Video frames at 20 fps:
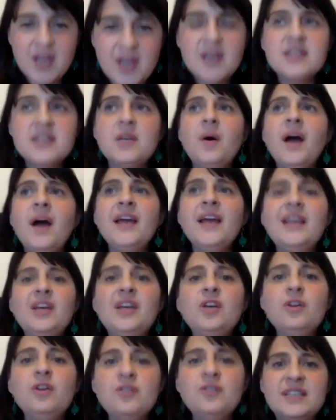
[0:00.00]
So I
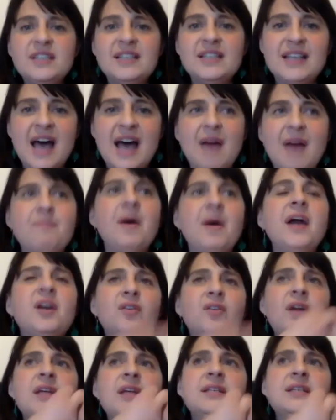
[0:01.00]
used that, but I
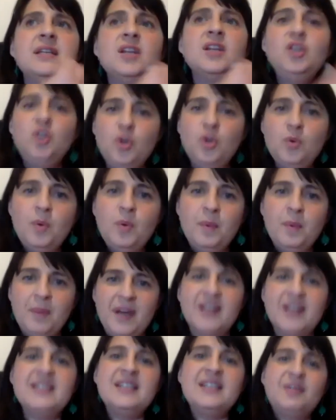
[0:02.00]
created a new
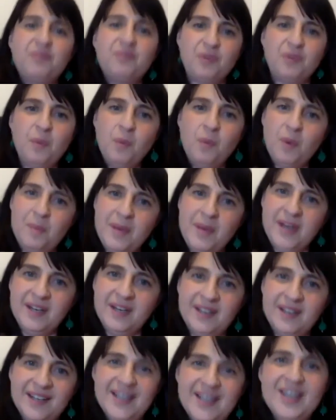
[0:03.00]
woman, a different woman,
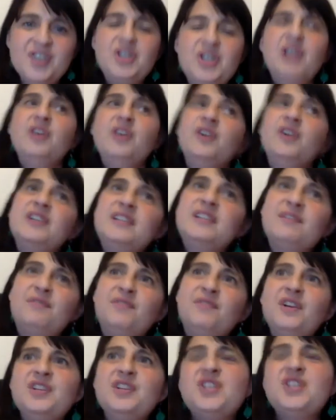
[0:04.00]
She looked
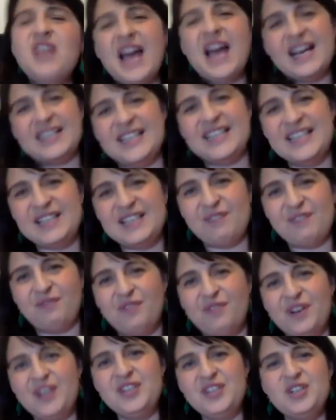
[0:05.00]
different, she acted
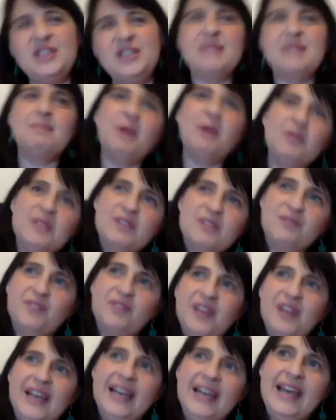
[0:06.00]
different, she spoke
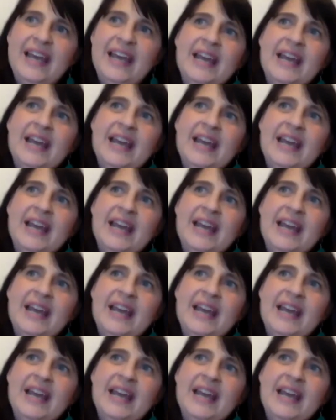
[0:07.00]
differently.